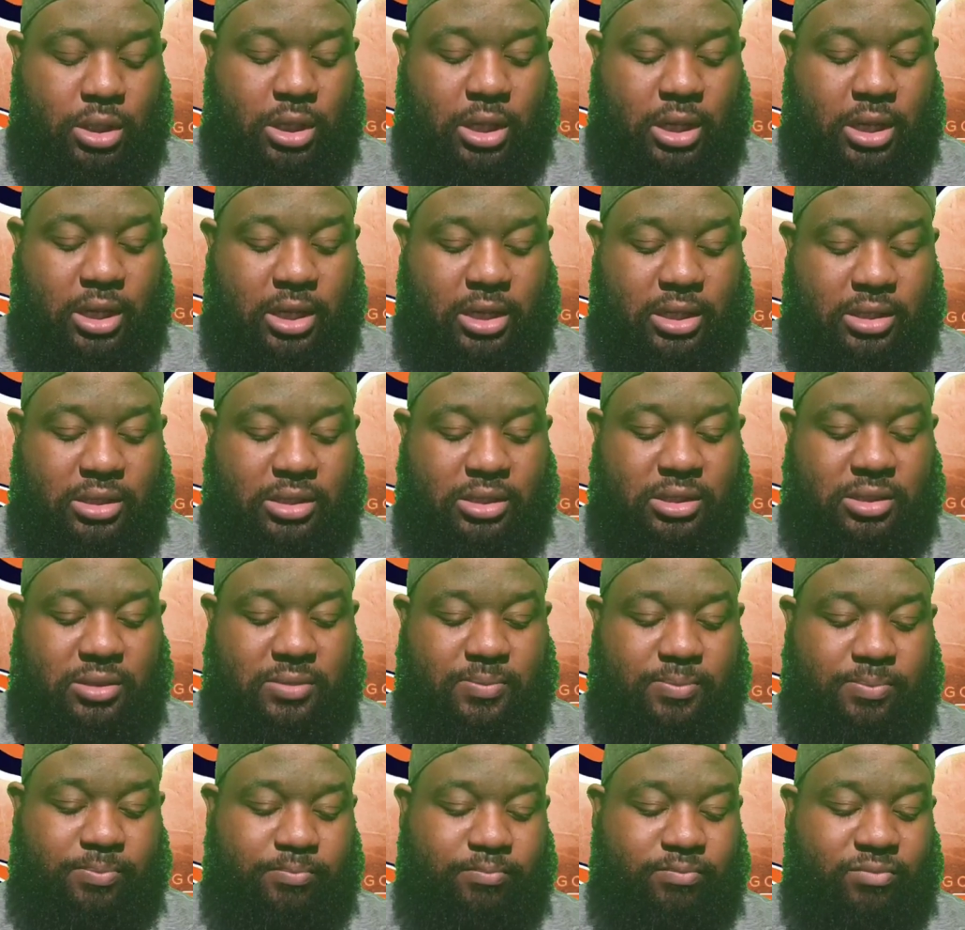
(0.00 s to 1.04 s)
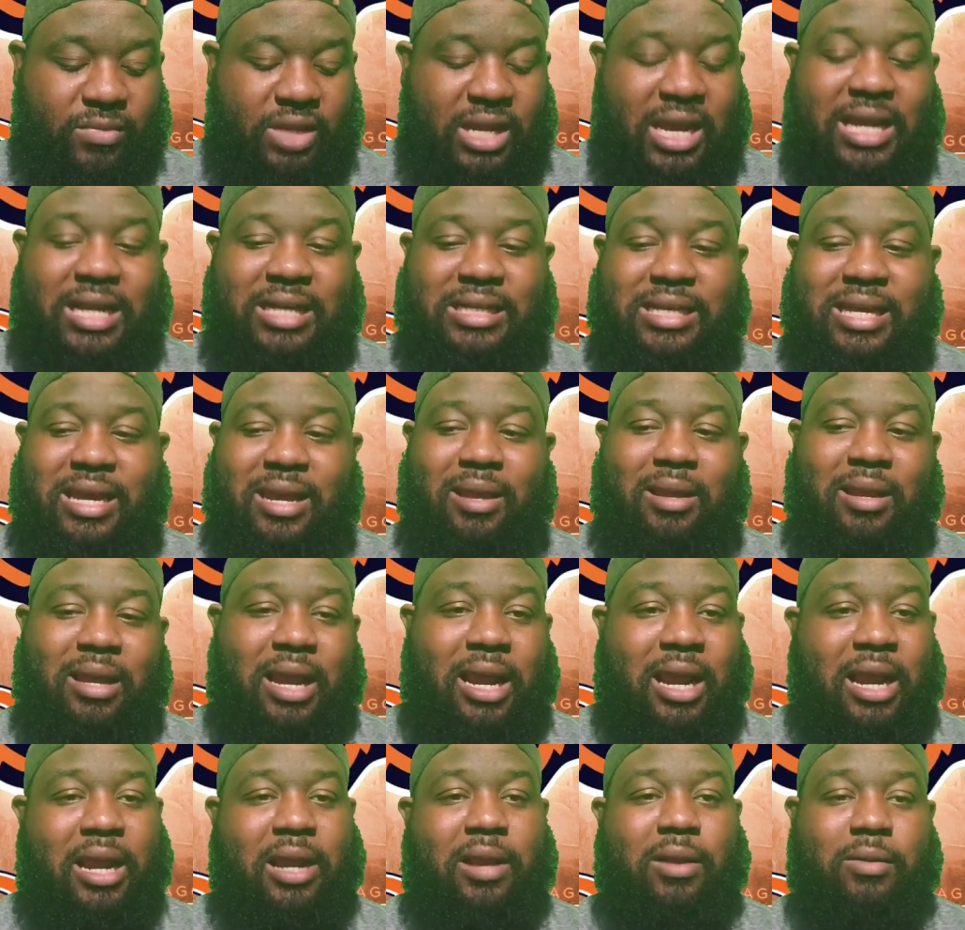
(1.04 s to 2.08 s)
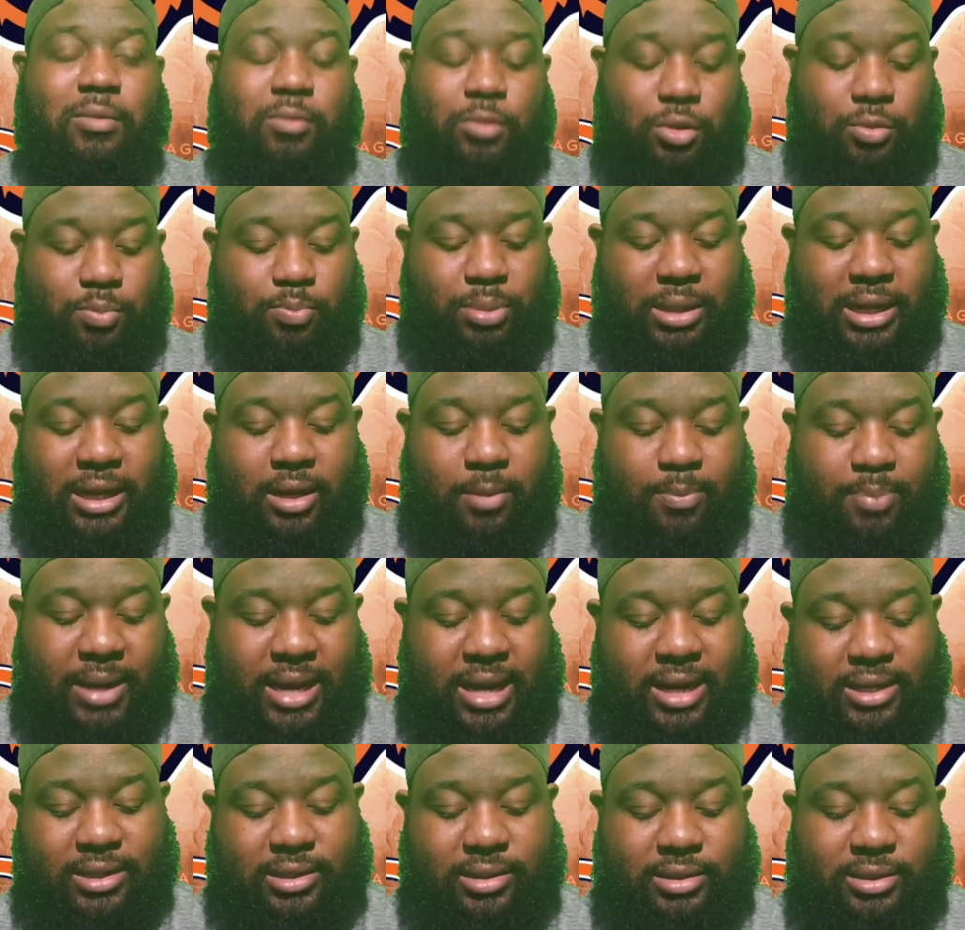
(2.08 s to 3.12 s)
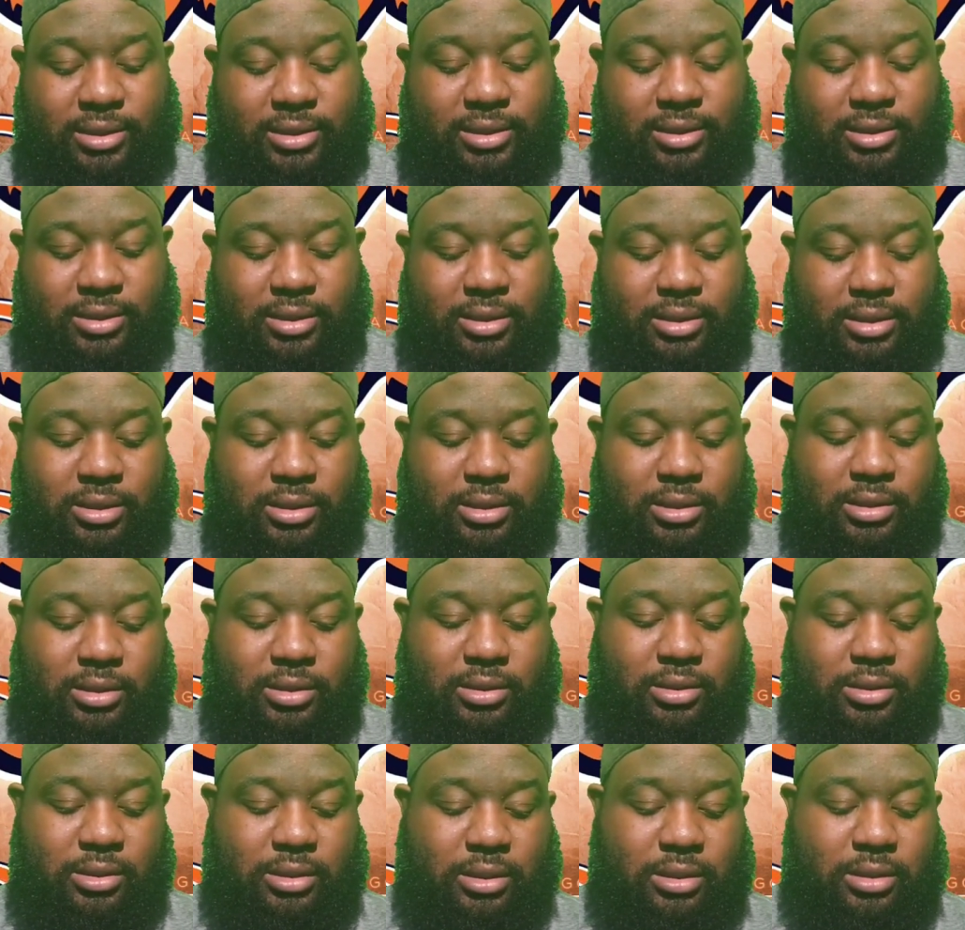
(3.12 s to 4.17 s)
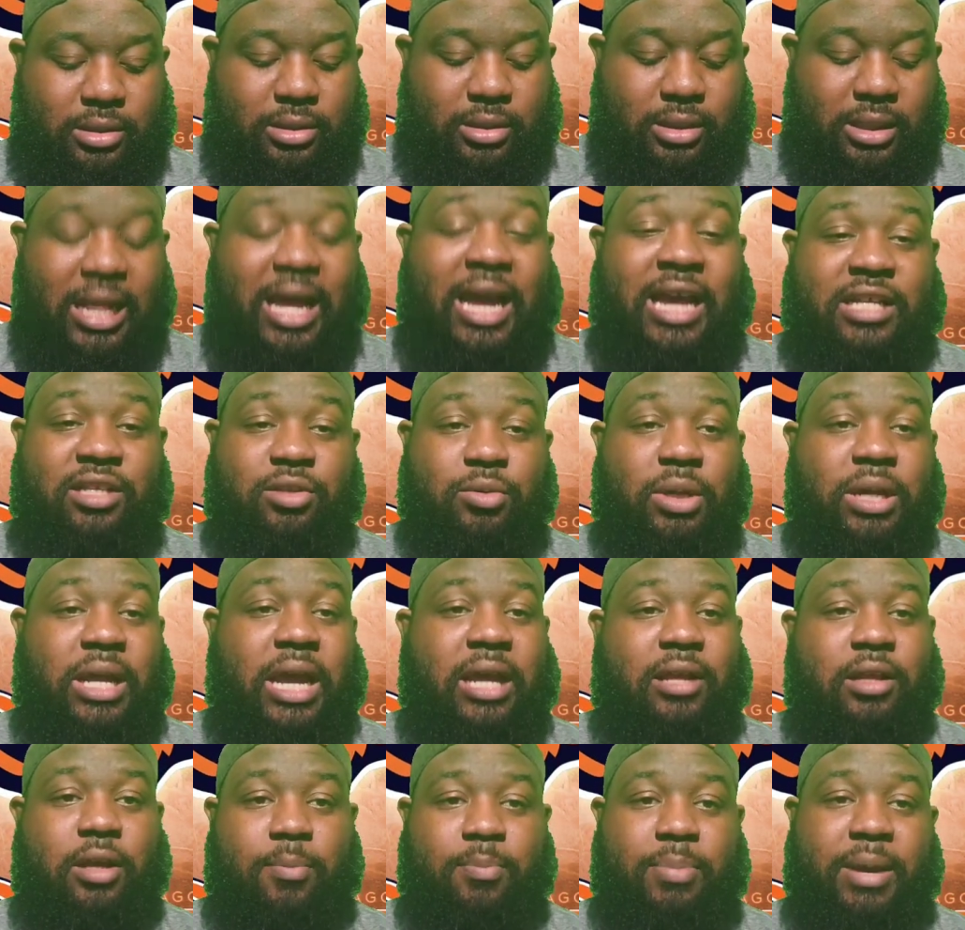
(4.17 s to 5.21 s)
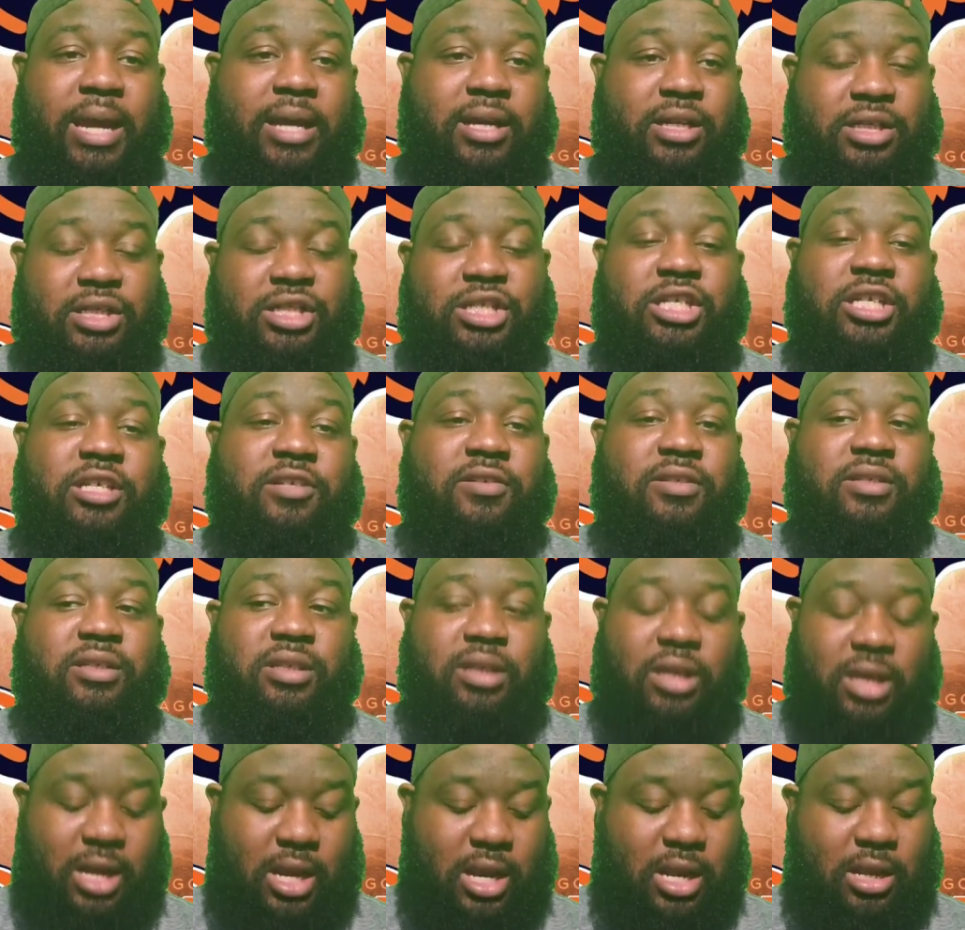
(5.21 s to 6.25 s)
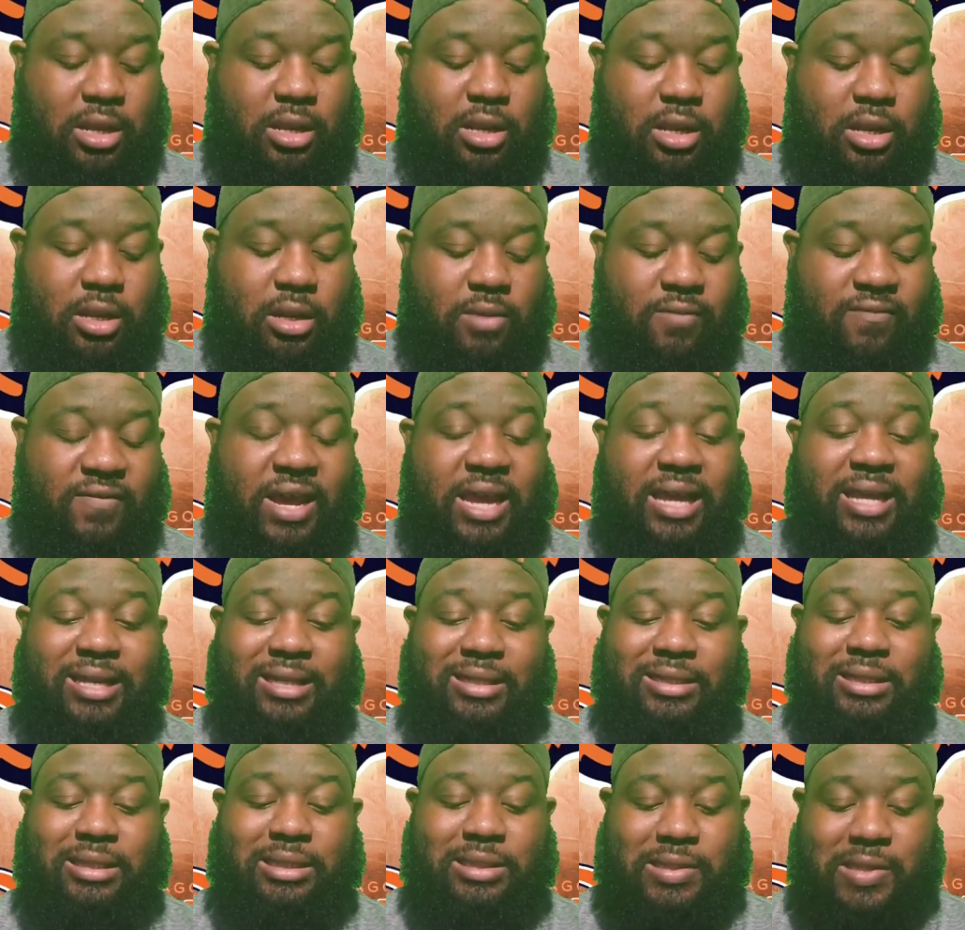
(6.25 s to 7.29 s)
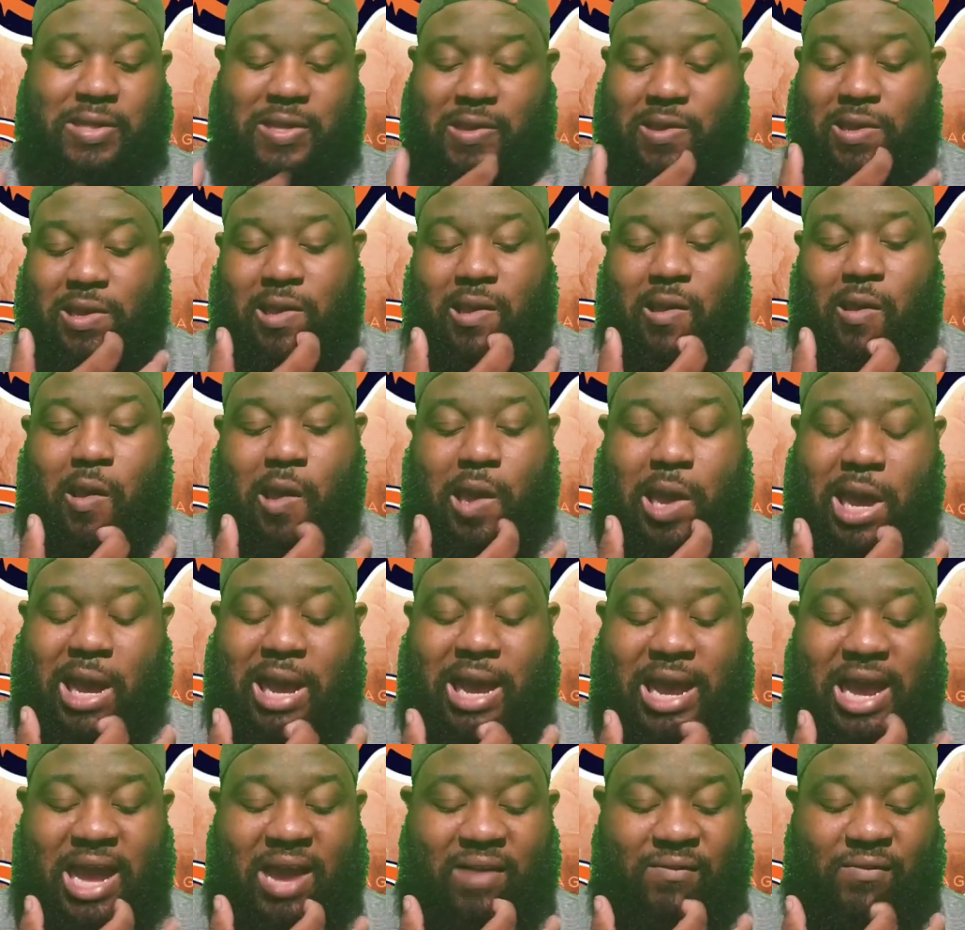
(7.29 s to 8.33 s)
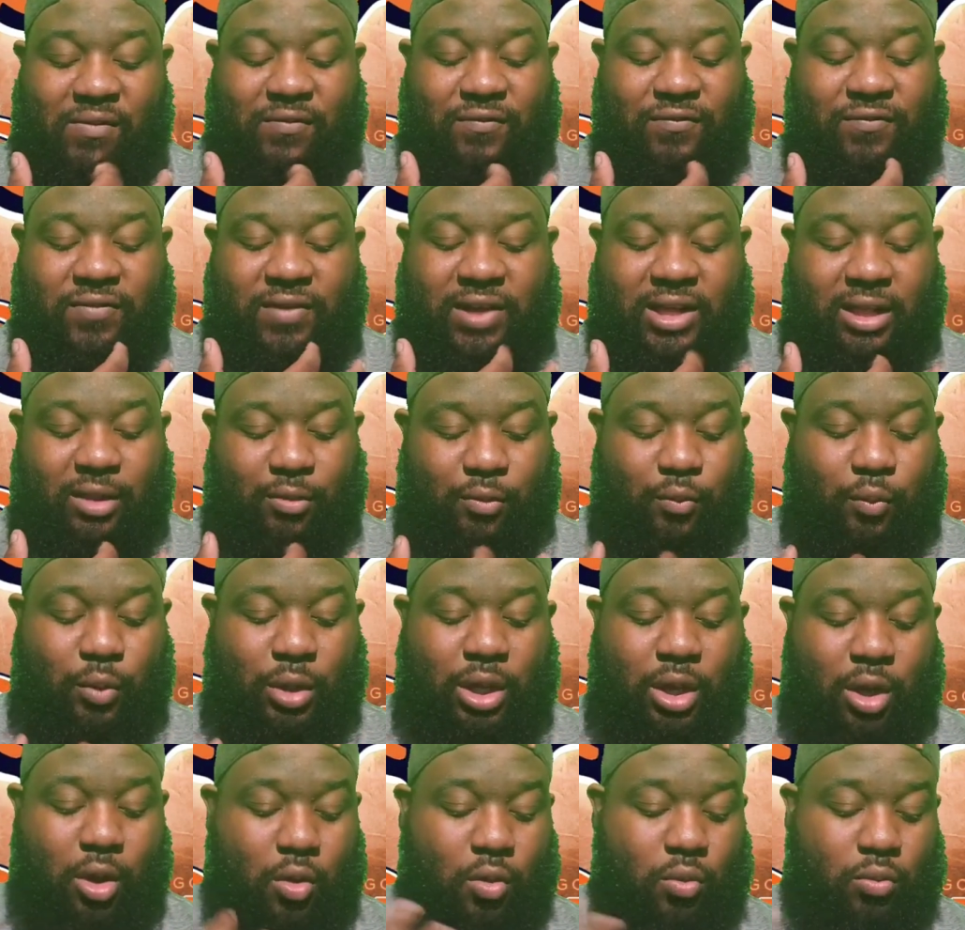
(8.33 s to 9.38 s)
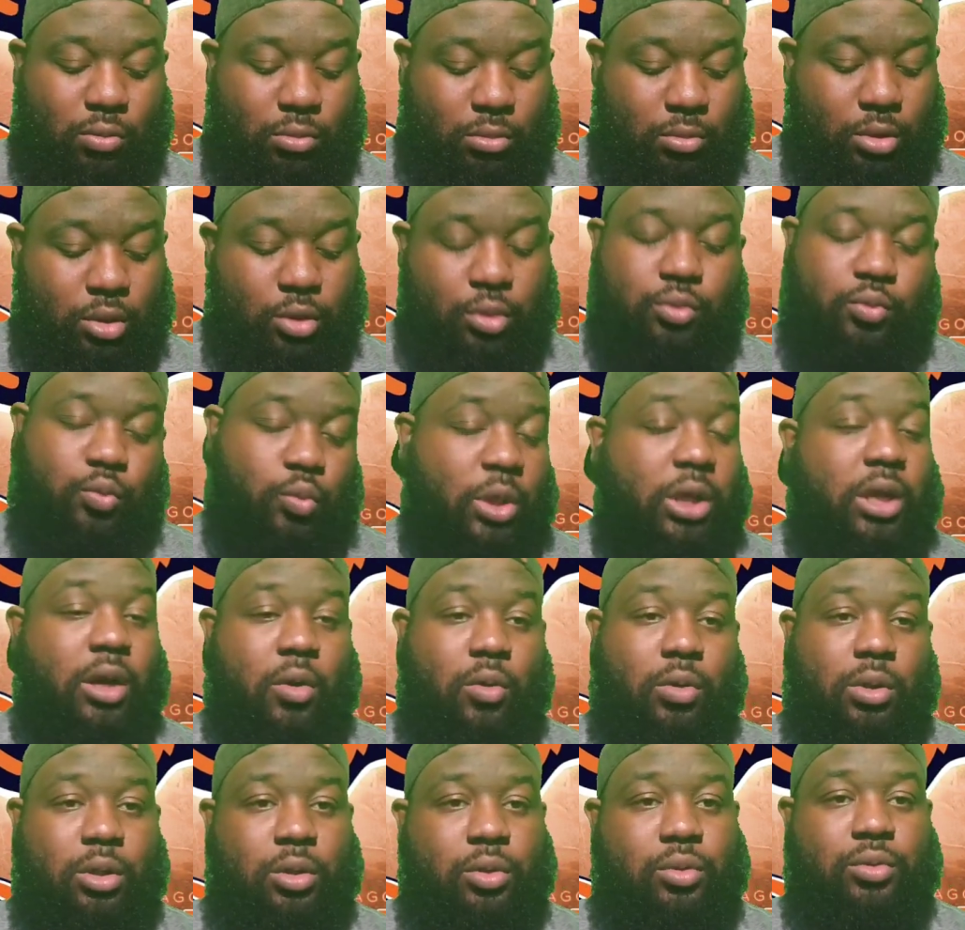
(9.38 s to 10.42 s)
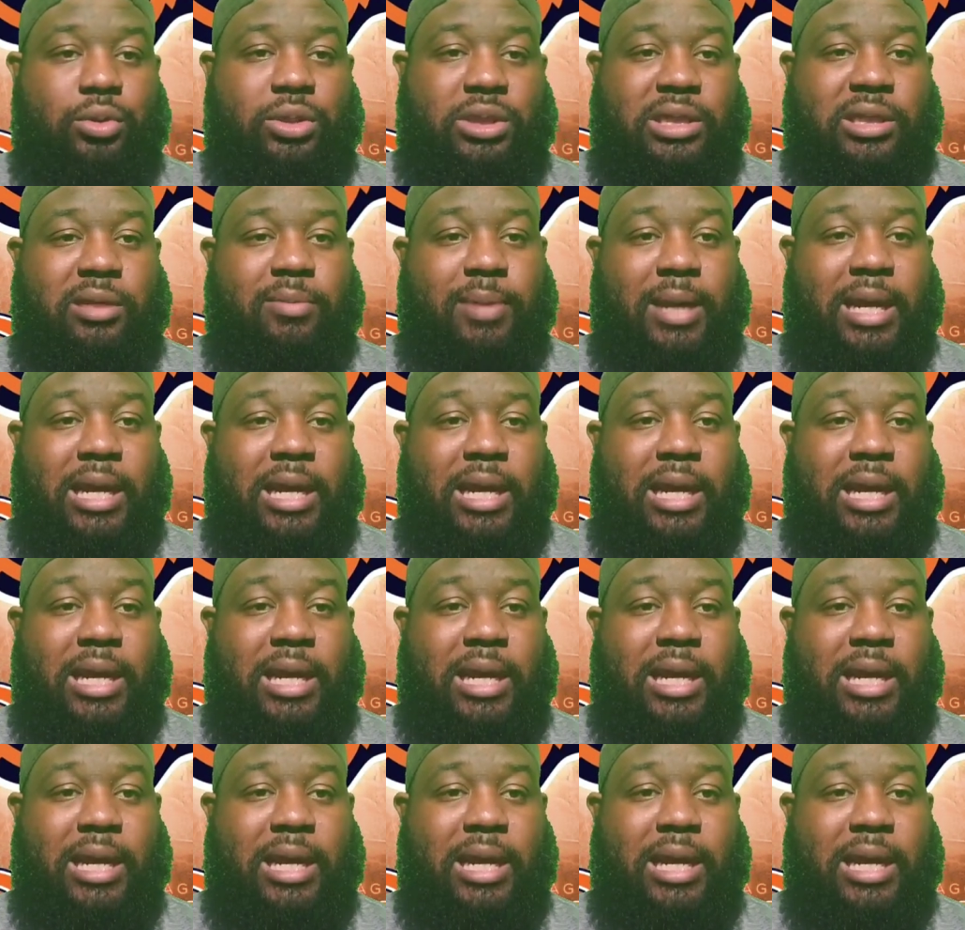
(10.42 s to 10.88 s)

Because, like I said, we play the Packers. The last three games are Packers, Chiefs, and the Vikings. I have a feeling we're going to lose to the